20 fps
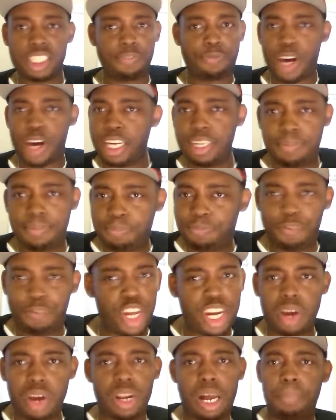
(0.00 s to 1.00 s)
crazy funny
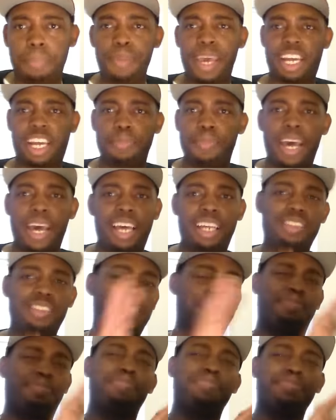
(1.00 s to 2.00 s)
video that I'm making,
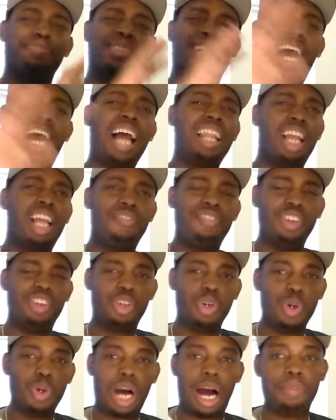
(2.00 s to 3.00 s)
man. I
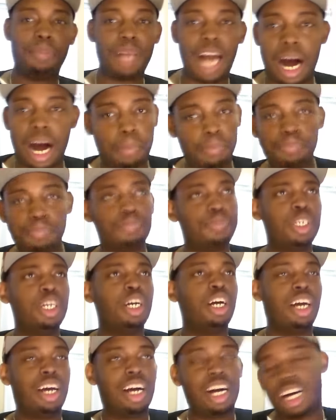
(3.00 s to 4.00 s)
love you, dude. I'm,
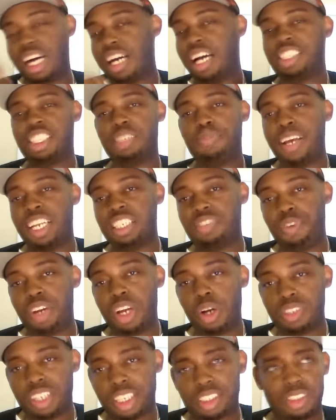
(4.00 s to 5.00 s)
I'm uh, I just
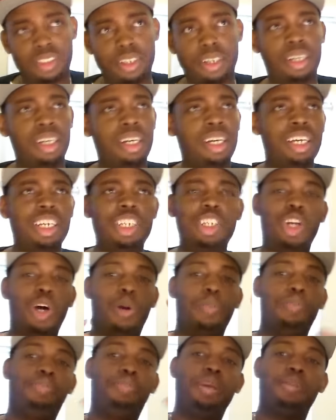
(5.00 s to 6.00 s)
made this video just to,
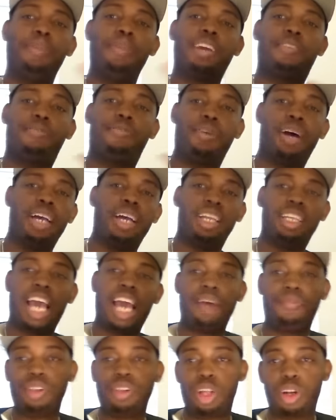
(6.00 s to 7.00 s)
you know, be, make
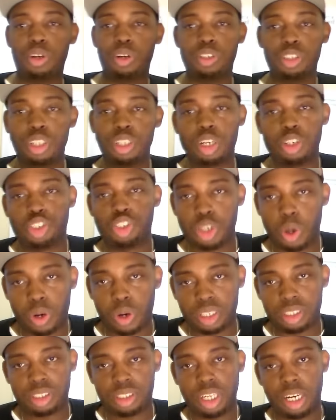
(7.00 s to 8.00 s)
fun and have a little little
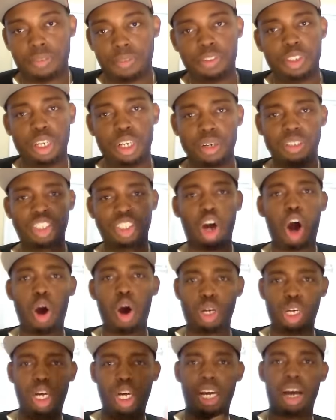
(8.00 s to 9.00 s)
joke and stuff. You know,
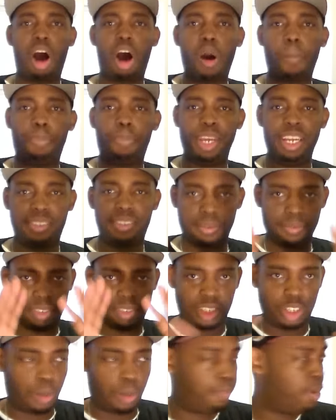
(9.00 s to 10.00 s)
it's all good, all
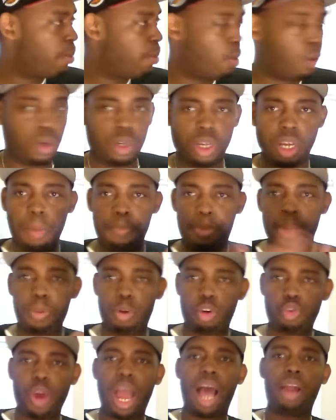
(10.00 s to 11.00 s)
peace. You know, people
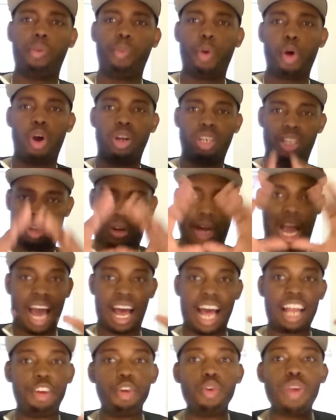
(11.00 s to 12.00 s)
people around the world.
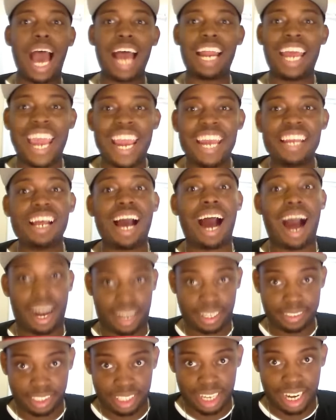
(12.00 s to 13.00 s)
No, I do not
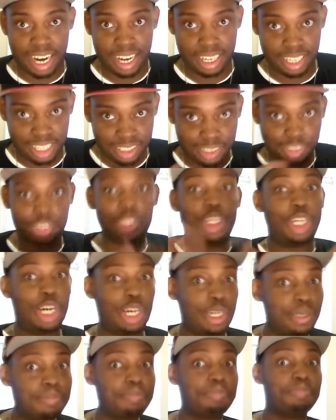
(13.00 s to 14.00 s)
hate Akasan.
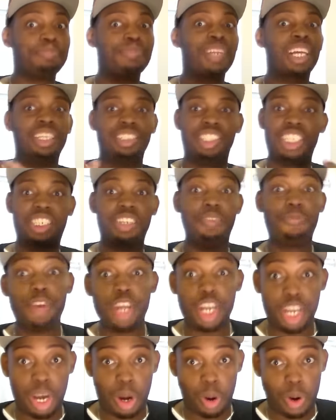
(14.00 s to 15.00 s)
This, you know,
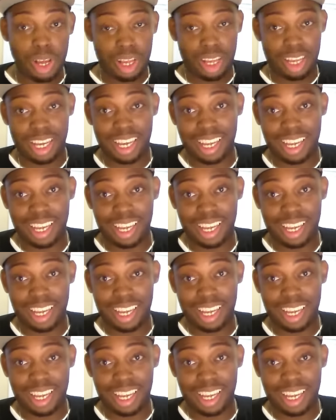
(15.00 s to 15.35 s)
just a video.